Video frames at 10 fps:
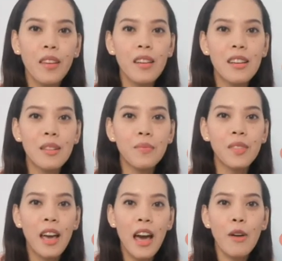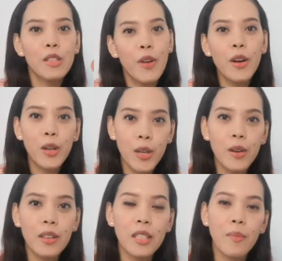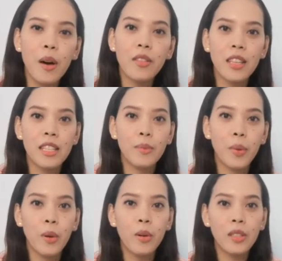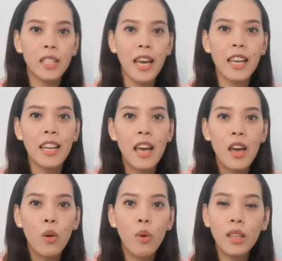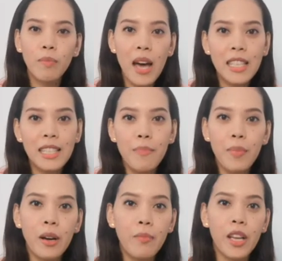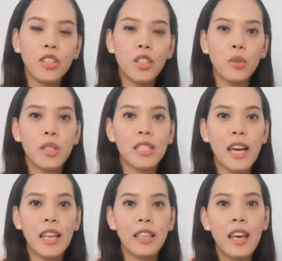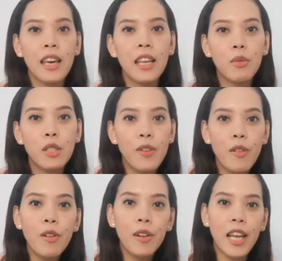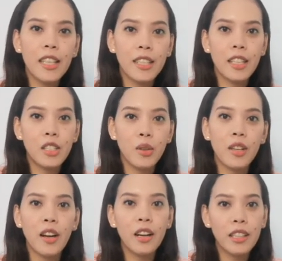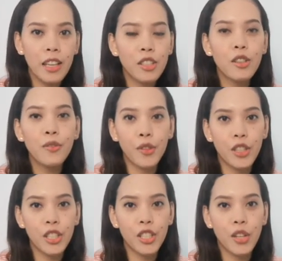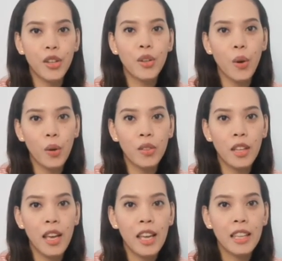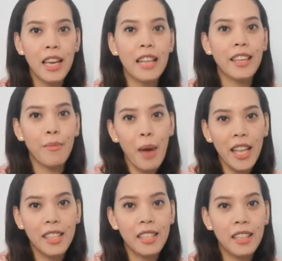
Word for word: um, I was very curious about this post and what Max Limpag mentioned was that it was very related to an architectural furniture called the Atay bed.